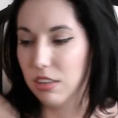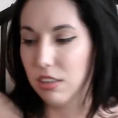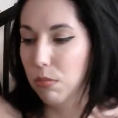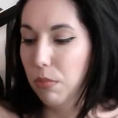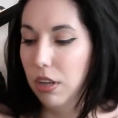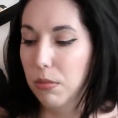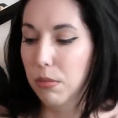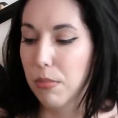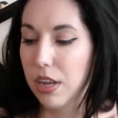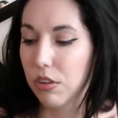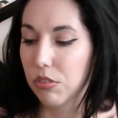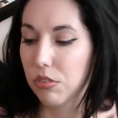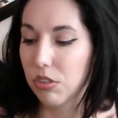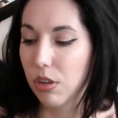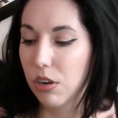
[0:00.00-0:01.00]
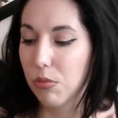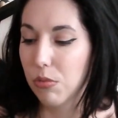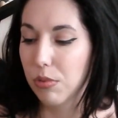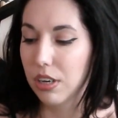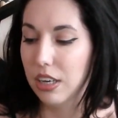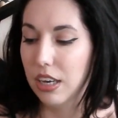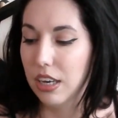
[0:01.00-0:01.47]
that's played Michael, so I don't
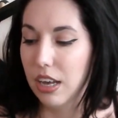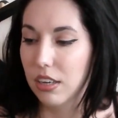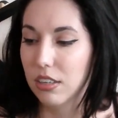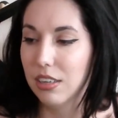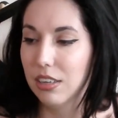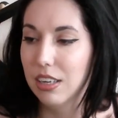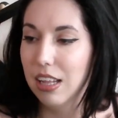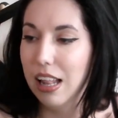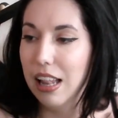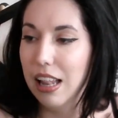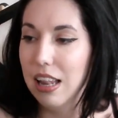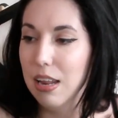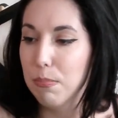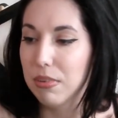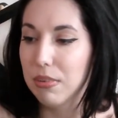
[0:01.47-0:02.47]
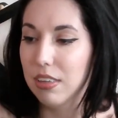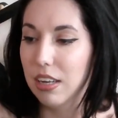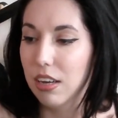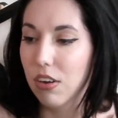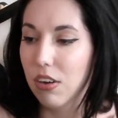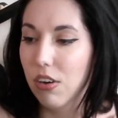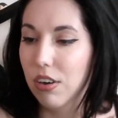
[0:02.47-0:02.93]
want to get
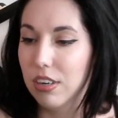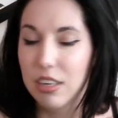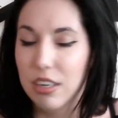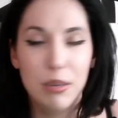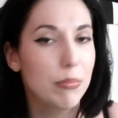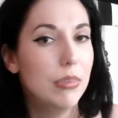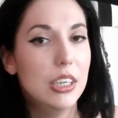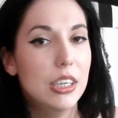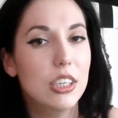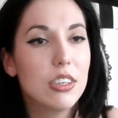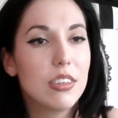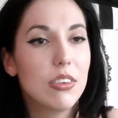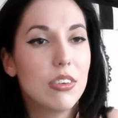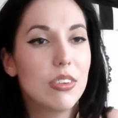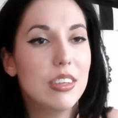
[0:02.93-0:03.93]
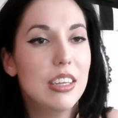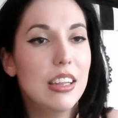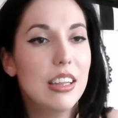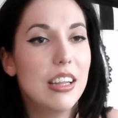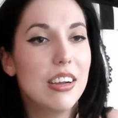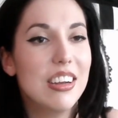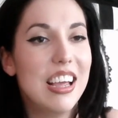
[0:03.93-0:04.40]
lipstick on him. He just won't
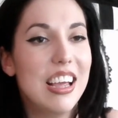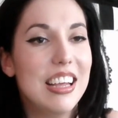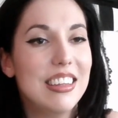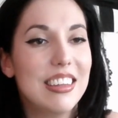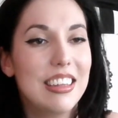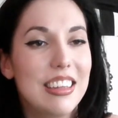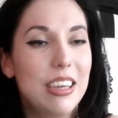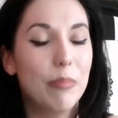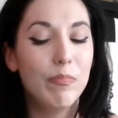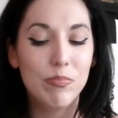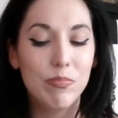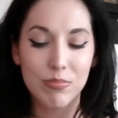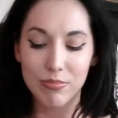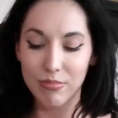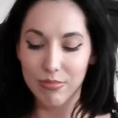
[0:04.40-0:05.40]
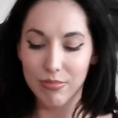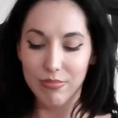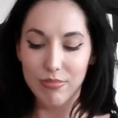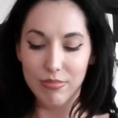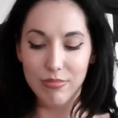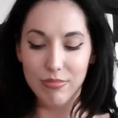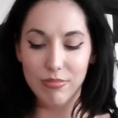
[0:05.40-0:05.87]
sit there nicely.
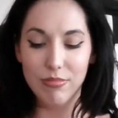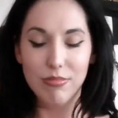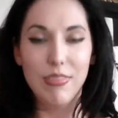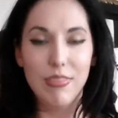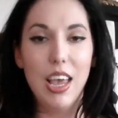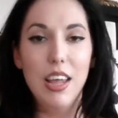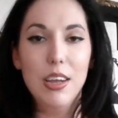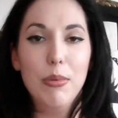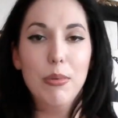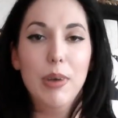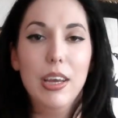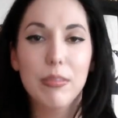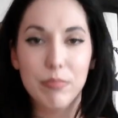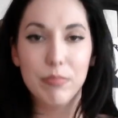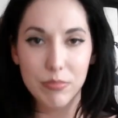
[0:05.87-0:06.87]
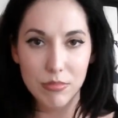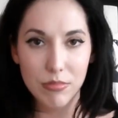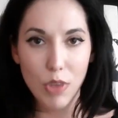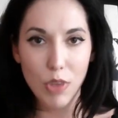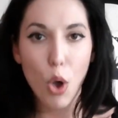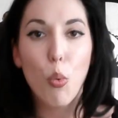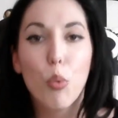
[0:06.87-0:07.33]
Anyway,
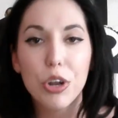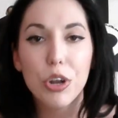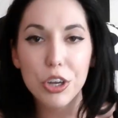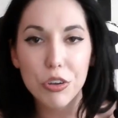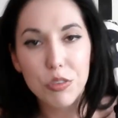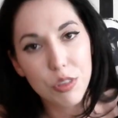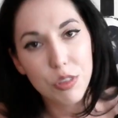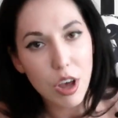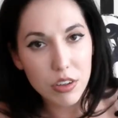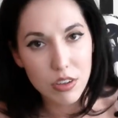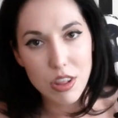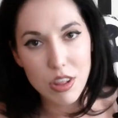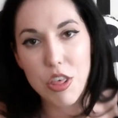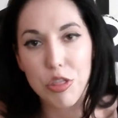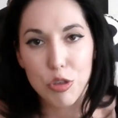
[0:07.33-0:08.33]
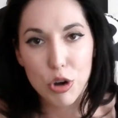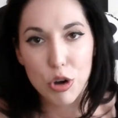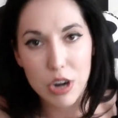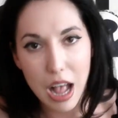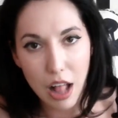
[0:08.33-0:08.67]
what are your thoughts on the third